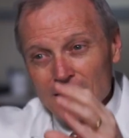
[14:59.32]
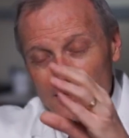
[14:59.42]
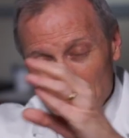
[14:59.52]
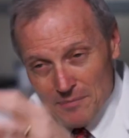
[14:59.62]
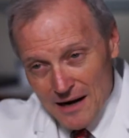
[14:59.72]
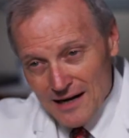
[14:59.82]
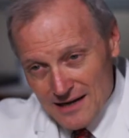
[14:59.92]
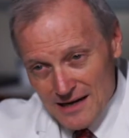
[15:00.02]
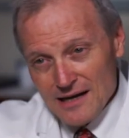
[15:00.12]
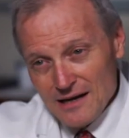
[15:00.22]

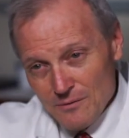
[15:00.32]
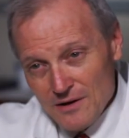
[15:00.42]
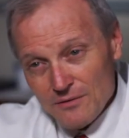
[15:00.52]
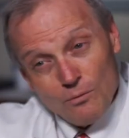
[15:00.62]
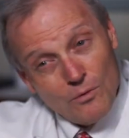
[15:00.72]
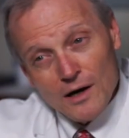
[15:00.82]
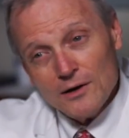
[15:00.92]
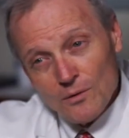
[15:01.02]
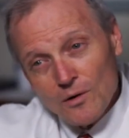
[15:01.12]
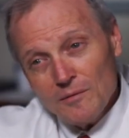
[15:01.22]
Combining it with
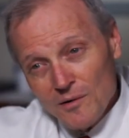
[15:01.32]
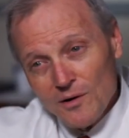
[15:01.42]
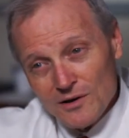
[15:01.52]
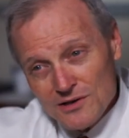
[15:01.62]
one or more